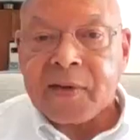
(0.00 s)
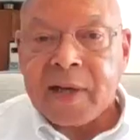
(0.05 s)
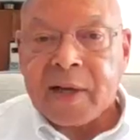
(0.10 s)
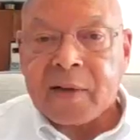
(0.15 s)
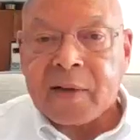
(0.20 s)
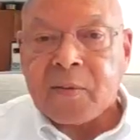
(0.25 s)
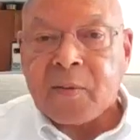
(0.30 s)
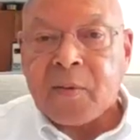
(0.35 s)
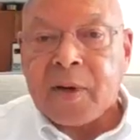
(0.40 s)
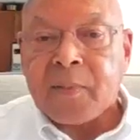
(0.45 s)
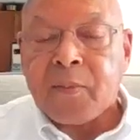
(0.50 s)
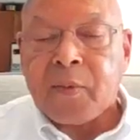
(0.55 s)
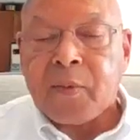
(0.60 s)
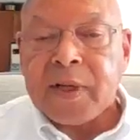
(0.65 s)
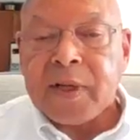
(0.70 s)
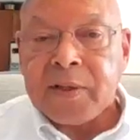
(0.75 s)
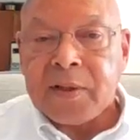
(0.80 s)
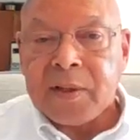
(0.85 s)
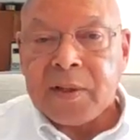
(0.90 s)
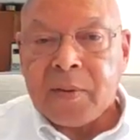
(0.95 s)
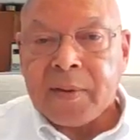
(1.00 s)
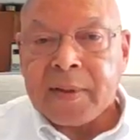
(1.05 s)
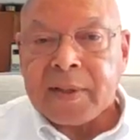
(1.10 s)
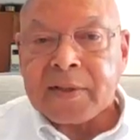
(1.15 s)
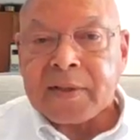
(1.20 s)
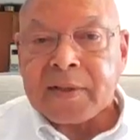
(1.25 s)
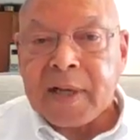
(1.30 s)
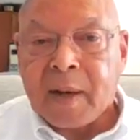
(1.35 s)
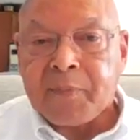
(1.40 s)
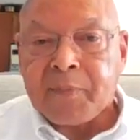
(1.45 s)
that what we do
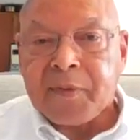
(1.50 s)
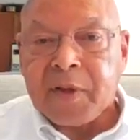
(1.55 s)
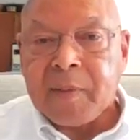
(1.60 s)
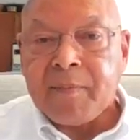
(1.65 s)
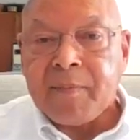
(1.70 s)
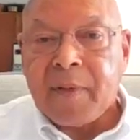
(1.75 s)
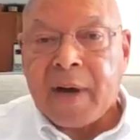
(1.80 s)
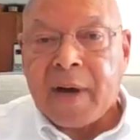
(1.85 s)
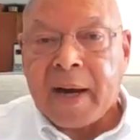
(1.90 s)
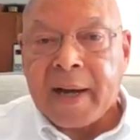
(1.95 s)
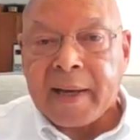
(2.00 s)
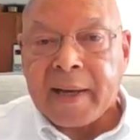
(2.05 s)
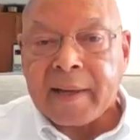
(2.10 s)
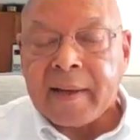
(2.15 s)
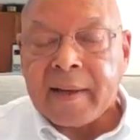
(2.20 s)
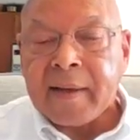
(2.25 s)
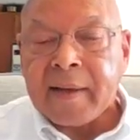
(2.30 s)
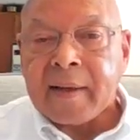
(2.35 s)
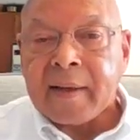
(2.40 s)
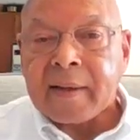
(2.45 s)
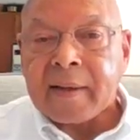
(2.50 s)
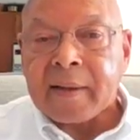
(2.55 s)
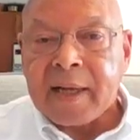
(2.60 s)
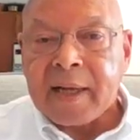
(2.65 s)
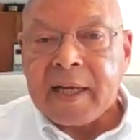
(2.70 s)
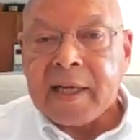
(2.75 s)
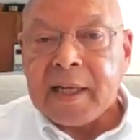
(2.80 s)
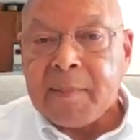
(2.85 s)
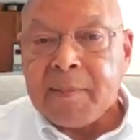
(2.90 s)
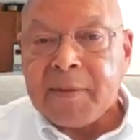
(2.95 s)
is help them by
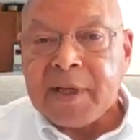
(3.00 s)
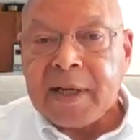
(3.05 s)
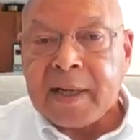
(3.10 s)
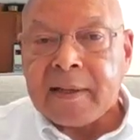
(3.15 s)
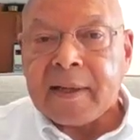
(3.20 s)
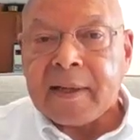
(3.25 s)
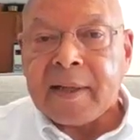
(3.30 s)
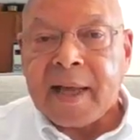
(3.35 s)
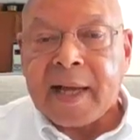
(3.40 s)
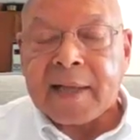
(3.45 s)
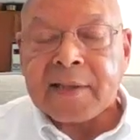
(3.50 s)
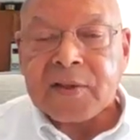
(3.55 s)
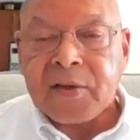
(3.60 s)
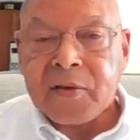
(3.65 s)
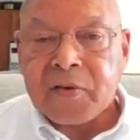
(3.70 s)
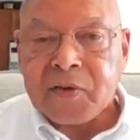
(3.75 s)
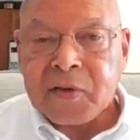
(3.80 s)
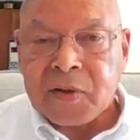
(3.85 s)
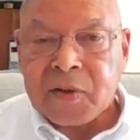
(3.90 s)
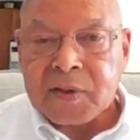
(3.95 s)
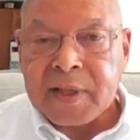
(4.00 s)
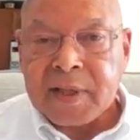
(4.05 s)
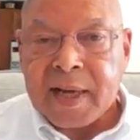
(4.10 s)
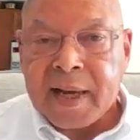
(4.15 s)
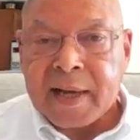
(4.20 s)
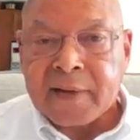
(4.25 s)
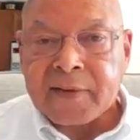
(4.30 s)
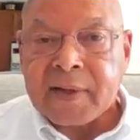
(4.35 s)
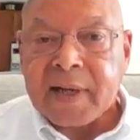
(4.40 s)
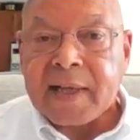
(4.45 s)
eliminate that
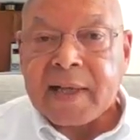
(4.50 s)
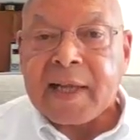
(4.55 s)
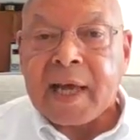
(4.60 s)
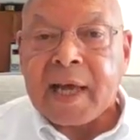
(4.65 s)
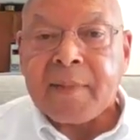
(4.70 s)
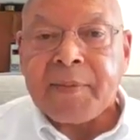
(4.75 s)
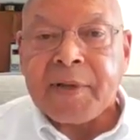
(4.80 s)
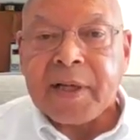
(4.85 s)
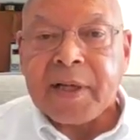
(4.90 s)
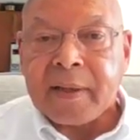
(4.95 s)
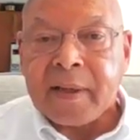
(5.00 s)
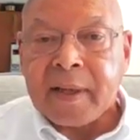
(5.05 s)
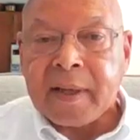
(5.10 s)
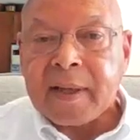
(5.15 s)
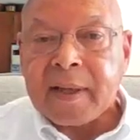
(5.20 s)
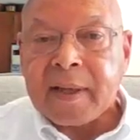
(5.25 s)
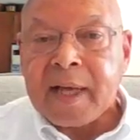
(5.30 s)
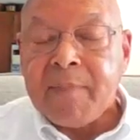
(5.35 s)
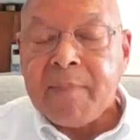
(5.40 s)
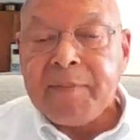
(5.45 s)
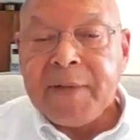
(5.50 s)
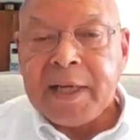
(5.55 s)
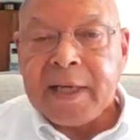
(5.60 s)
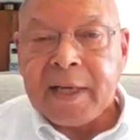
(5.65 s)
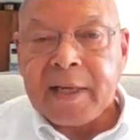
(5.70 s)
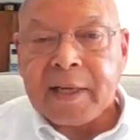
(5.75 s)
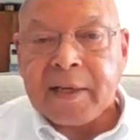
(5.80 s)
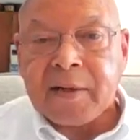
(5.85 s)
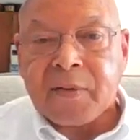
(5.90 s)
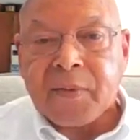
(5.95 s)
surtax, and that'd be
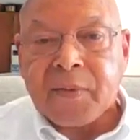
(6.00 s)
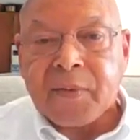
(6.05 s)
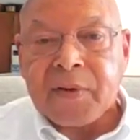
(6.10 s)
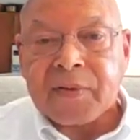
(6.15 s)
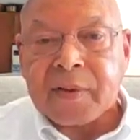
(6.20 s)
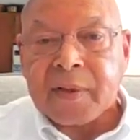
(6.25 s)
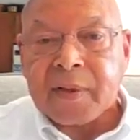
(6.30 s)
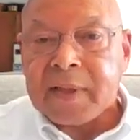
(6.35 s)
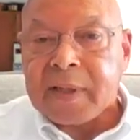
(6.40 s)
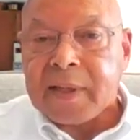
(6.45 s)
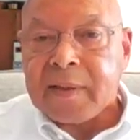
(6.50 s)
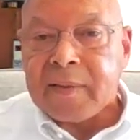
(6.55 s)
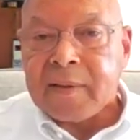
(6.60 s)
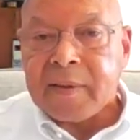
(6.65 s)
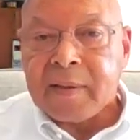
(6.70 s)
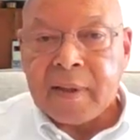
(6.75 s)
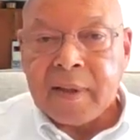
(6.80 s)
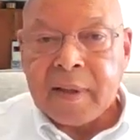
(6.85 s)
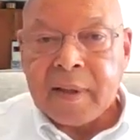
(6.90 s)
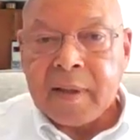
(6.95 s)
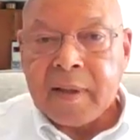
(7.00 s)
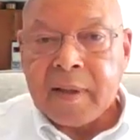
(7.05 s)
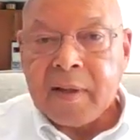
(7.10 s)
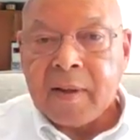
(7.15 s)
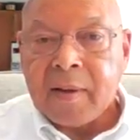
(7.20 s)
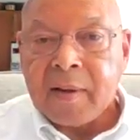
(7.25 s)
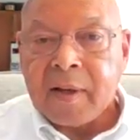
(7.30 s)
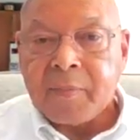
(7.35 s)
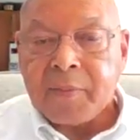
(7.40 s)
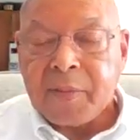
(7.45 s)
immediate increase in
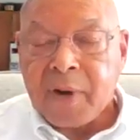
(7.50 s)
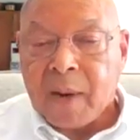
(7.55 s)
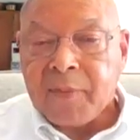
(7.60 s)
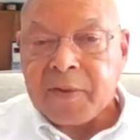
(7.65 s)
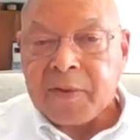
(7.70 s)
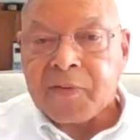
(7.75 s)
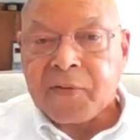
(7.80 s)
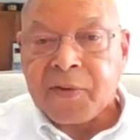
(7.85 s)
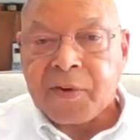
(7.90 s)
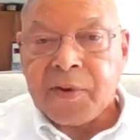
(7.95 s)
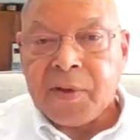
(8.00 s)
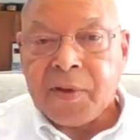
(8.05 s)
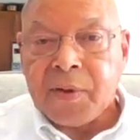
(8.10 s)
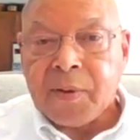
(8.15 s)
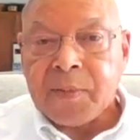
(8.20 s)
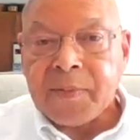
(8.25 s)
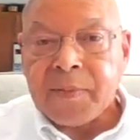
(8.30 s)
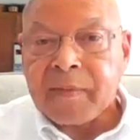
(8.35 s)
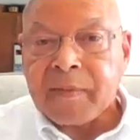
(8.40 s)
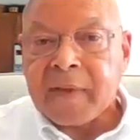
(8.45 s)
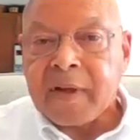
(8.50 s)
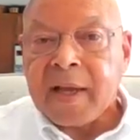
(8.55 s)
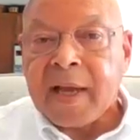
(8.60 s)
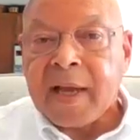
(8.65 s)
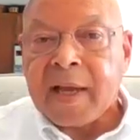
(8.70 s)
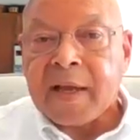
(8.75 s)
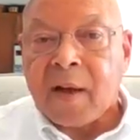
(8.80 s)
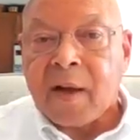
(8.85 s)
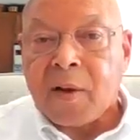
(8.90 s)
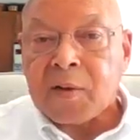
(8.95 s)
profits for you.
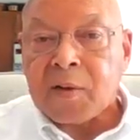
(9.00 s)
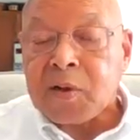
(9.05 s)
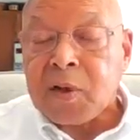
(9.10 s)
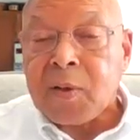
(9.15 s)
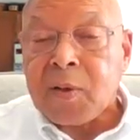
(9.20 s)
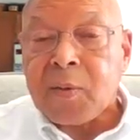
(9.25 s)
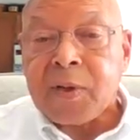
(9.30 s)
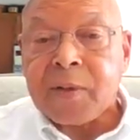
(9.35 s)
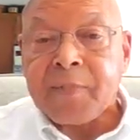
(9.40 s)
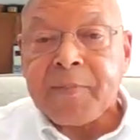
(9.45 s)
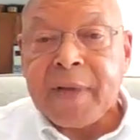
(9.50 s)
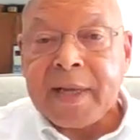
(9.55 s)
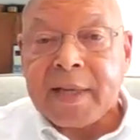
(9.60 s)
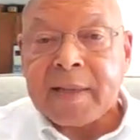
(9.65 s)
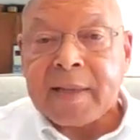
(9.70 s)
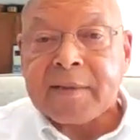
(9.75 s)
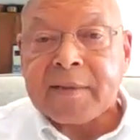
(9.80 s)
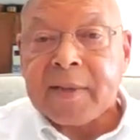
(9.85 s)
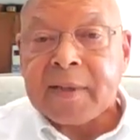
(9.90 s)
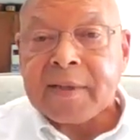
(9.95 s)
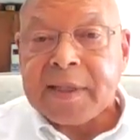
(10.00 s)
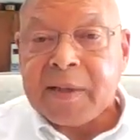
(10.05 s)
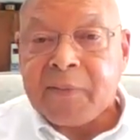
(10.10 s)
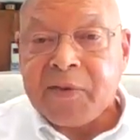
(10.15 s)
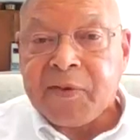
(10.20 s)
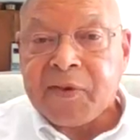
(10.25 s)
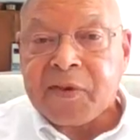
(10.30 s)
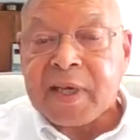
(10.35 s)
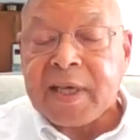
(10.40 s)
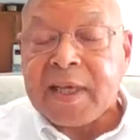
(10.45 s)
And also it would make a
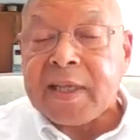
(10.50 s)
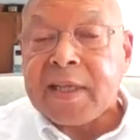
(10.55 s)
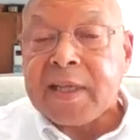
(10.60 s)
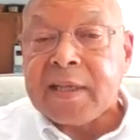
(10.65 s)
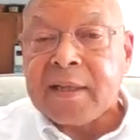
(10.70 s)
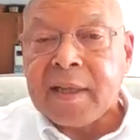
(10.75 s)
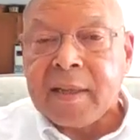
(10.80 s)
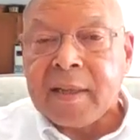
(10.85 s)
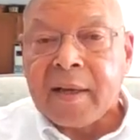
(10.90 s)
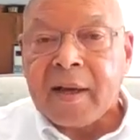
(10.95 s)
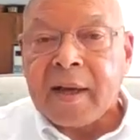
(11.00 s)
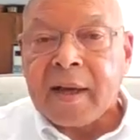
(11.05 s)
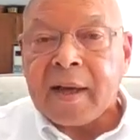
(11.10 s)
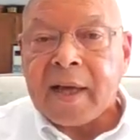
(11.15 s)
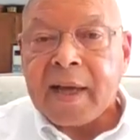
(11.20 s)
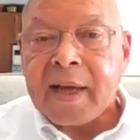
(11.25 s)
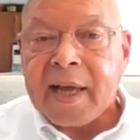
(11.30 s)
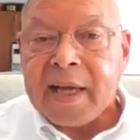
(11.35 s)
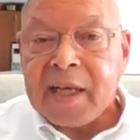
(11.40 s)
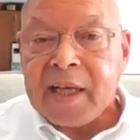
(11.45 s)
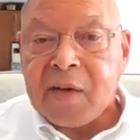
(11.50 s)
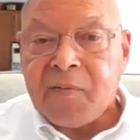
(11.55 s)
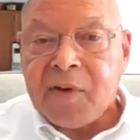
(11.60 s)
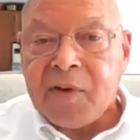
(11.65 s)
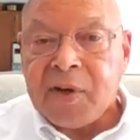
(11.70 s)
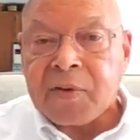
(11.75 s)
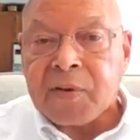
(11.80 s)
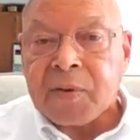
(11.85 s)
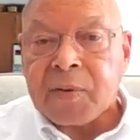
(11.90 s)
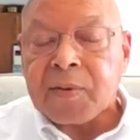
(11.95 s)
difference in
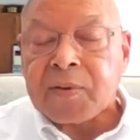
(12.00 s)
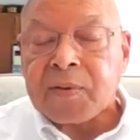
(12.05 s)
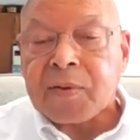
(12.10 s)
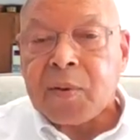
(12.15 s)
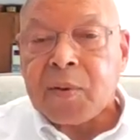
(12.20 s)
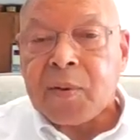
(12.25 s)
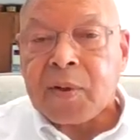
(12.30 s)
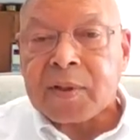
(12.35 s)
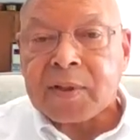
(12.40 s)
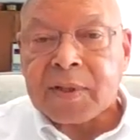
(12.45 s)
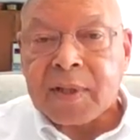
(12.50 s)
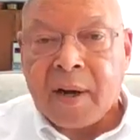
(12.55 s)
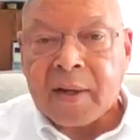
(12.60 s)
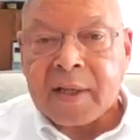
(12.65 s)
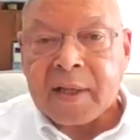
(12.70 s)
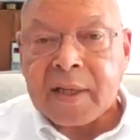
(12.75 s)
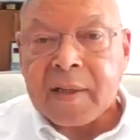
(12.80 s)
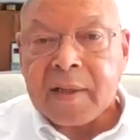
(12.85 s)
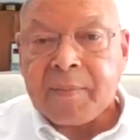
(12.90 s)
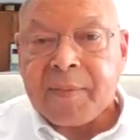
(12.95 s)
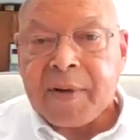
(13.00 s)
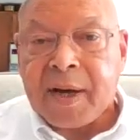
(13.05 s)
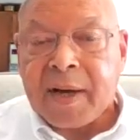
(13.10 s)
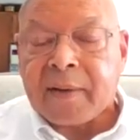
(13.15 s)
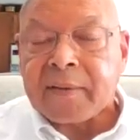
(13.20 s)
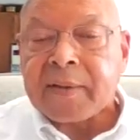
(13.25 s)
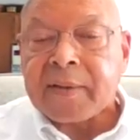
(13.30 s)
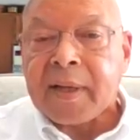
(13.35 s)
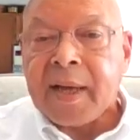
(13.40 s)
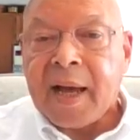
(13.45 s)
individuals who are talking
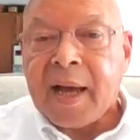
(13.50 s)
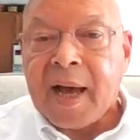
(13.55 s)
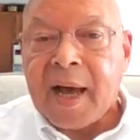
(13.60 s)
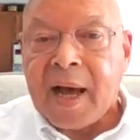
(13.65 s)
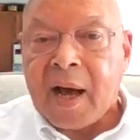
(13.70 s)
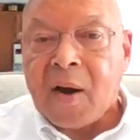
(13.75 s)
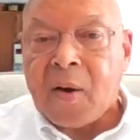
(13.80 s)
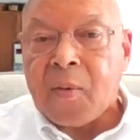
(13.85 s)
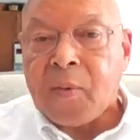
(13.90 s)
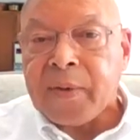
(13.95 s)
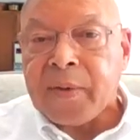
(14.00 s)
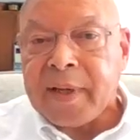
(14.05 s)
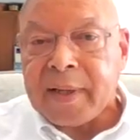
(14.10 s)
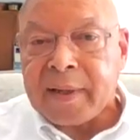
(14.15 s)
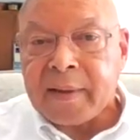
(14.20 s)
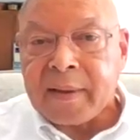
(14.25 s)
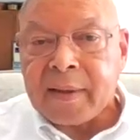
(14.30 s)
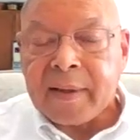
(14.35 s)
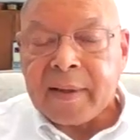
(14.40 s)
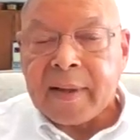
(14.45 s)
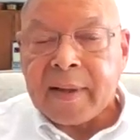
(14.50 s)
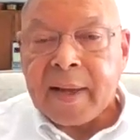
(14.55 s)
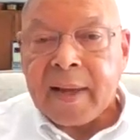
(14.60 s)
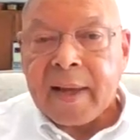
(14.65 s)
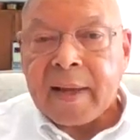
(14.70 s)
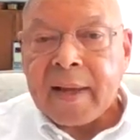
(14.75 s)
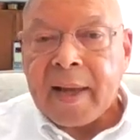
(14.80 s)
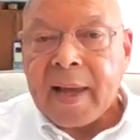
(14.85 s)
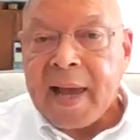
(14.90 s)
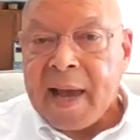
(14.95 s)
about how we
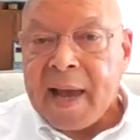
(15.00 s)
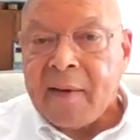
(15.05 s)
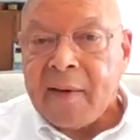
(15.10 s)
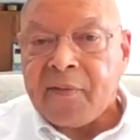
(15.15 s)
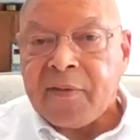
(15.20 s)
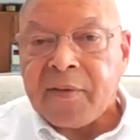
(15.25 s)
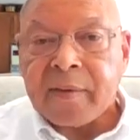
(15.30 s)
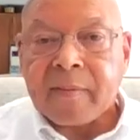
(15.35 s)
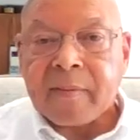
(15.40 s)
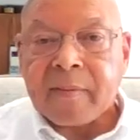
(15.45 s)
have